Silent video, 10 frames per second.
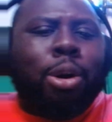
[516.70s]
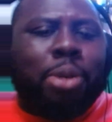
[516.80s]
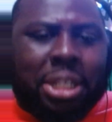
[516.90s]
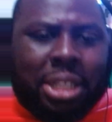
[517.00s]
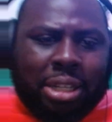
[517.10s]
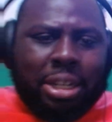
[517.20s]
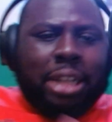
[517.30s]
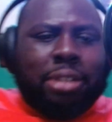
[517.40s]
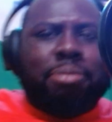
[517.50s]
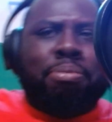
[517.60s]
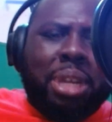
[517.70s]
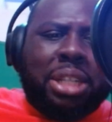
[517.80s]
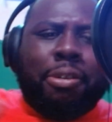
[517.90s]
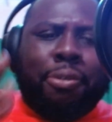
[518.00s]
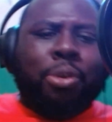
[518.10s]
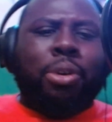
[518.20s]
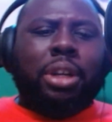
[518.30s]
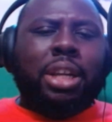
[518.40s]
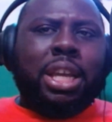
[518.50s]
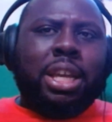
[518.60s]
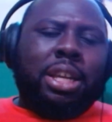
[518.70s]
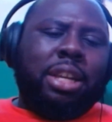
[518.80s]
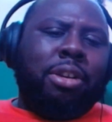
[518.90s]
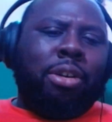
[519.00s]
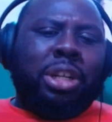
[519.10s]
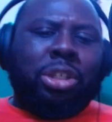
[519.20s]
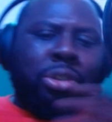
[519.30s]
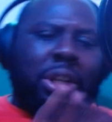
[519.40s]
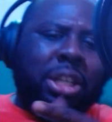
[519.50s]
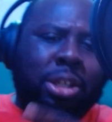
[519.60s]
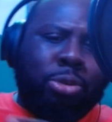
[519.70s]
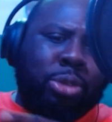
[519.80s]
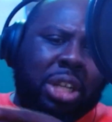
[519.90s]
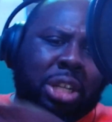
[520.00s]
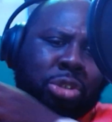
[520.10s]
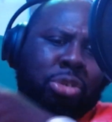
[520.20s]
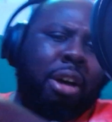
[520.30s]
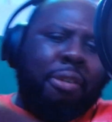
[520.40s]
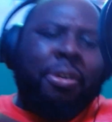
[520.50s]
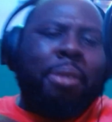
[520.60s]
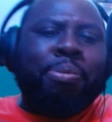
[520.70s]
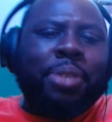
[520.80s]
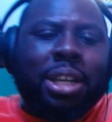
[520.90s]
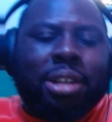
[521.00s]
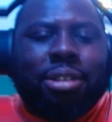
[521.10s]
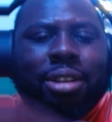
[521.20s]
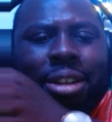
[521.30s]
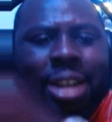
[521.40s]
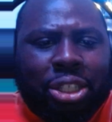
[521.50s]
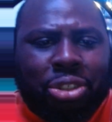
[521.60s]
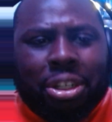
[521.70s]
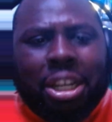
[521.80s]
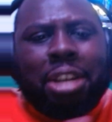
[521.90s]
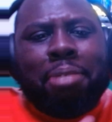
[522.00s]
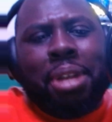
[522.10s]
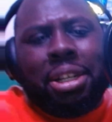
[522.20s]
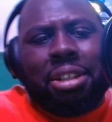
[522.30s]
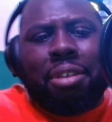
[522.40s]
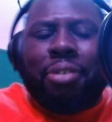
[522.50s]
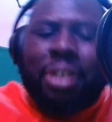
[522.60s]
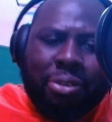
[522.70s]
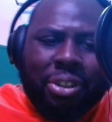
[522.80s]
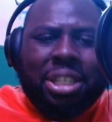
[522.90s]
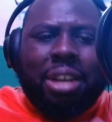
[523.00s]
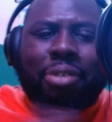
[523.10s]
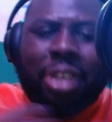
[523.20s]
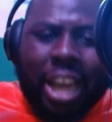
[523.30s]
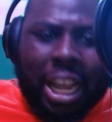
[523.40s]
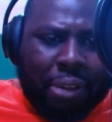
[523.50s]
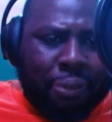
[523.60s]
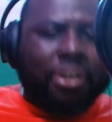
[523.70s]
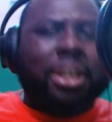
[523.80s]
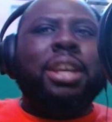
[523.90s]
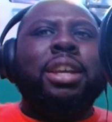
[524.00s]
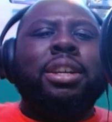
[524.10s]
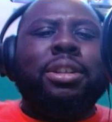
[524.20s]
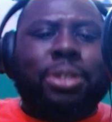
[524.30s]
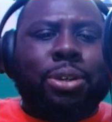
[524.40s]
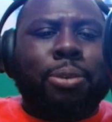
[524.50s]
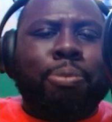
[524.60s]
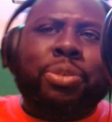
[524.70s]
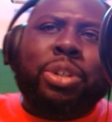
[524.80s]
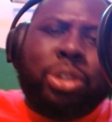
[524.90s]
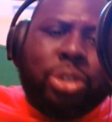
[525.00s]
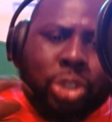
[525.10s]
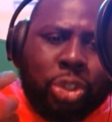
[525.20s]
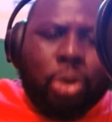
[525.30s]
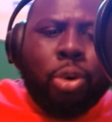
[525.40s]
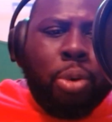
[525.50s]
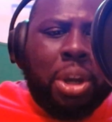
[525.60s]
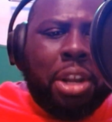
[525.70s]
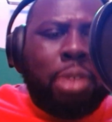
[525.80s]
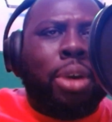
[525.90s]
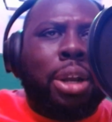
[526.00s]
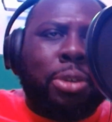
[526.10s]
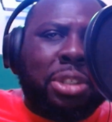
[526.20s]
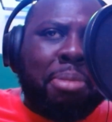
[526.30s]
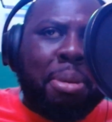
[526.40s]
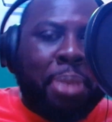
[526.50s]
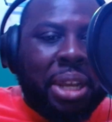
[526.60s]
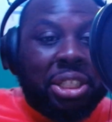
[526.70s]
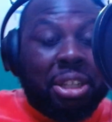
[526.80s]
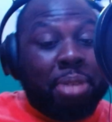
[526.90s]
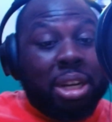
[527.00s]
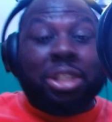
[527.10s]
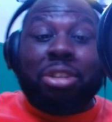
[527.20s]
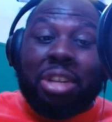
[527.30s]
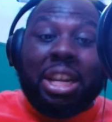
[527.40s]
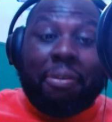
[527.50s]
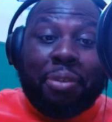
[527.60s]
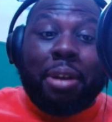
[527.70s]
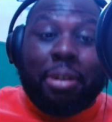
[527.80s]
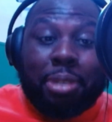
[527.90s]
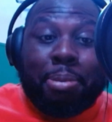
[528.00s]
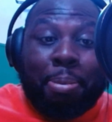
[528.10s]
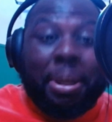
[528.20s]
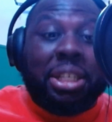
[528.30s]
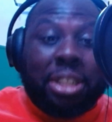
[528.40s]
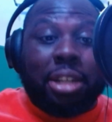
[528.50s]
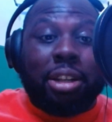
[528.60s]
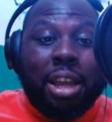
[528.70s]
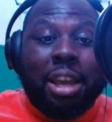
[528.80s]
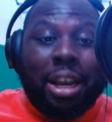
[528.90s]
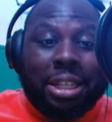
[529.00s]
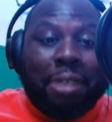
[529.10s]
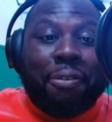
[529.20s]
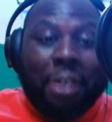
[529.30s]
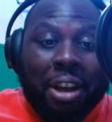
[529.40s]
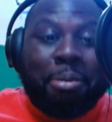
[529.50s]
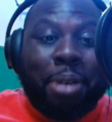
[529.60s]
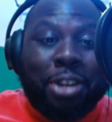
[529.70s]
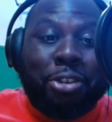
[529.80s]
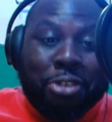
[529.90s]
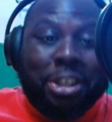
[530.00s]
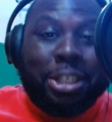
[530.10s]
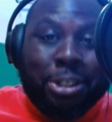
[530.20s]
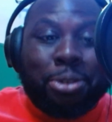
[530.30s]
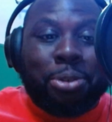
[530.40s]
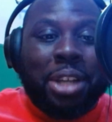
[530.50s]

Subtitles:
he did that metaphor. He draw from the natural elements of liberty of life to show one-on-one how to be patient, because you really have to be patient. As a farmer, you really do.